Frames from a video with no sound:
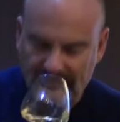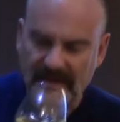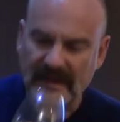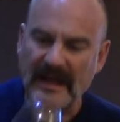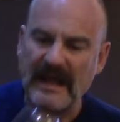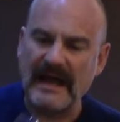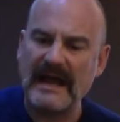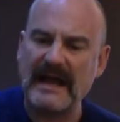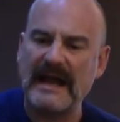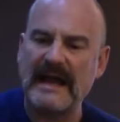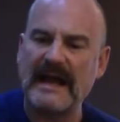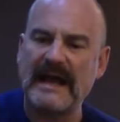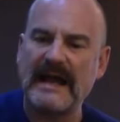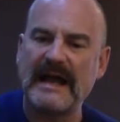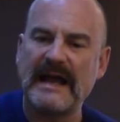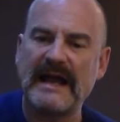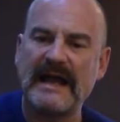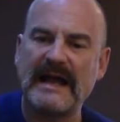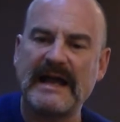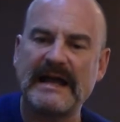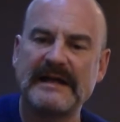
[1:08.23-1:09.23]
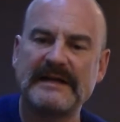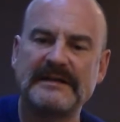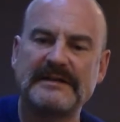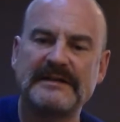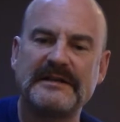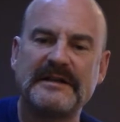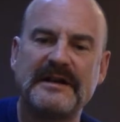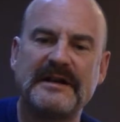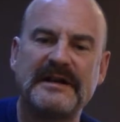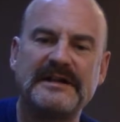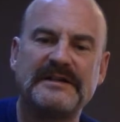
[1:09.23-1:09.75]
and a
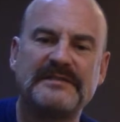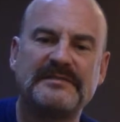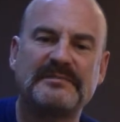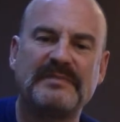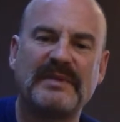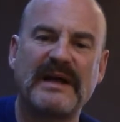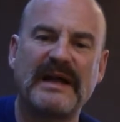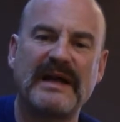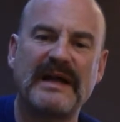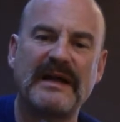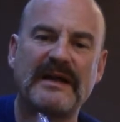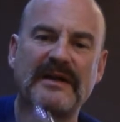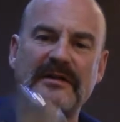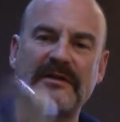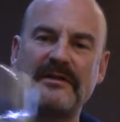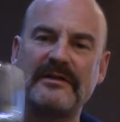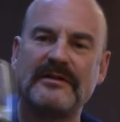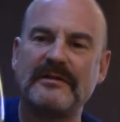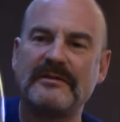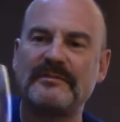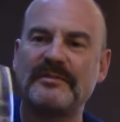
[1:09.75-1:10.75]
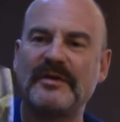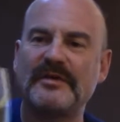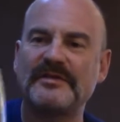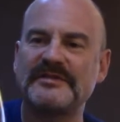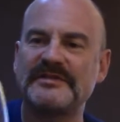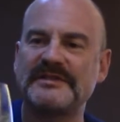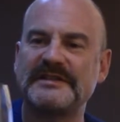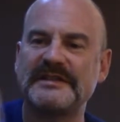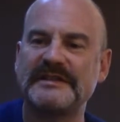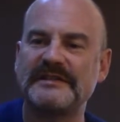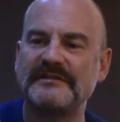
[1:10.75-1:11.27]
nice pale,
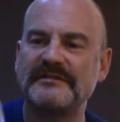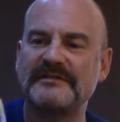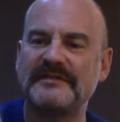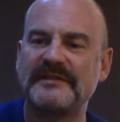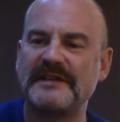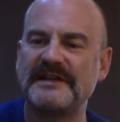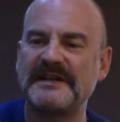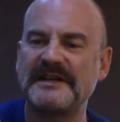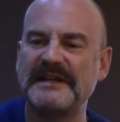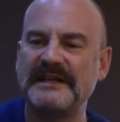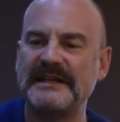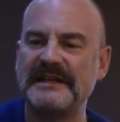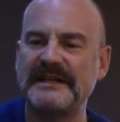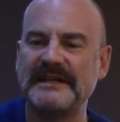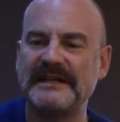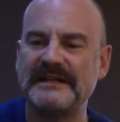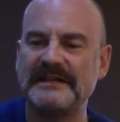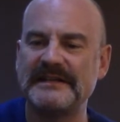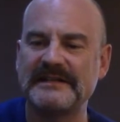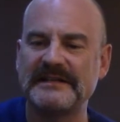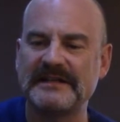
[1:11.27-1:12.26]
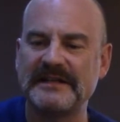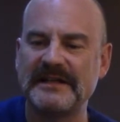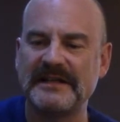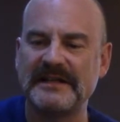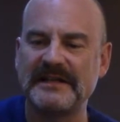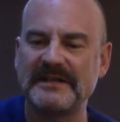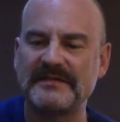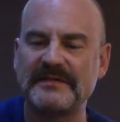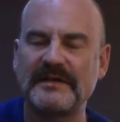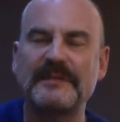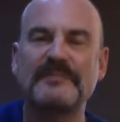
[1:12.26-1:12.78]
positive, clean
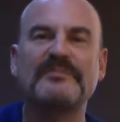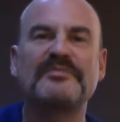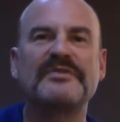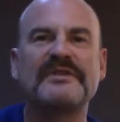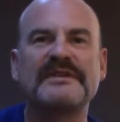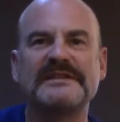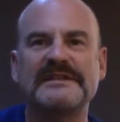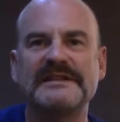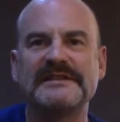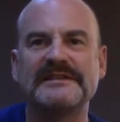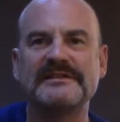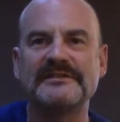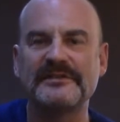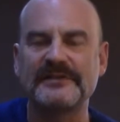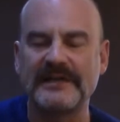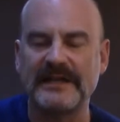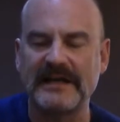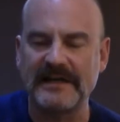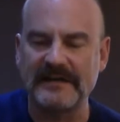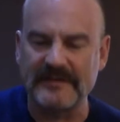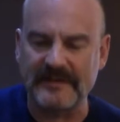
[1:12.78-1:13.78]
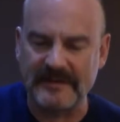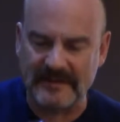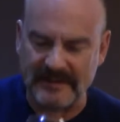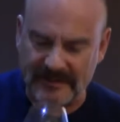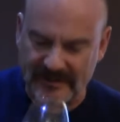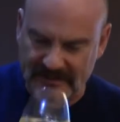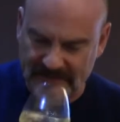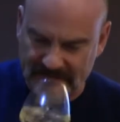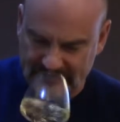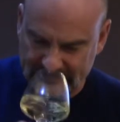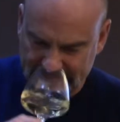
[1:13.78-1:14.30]
colour. It's very pretty to look at in the
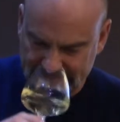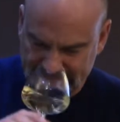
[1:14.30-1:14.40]
glass.